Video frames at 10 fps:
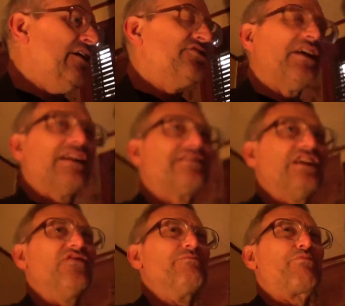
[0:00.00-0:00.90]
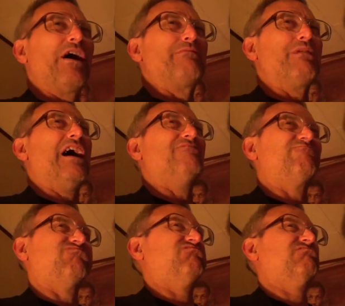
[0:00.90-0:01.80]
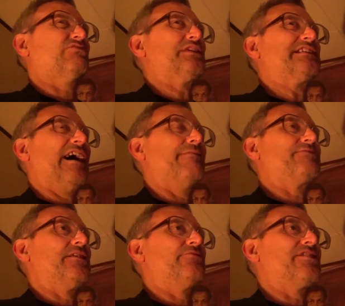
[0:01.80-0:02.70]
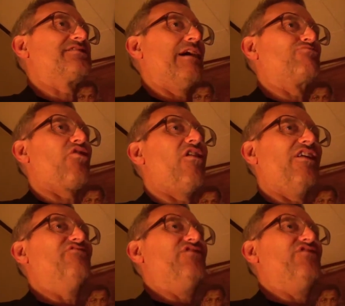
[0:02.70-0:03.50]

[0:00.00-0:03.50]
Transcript: See on TV probably about three times. And the rest of the times are all on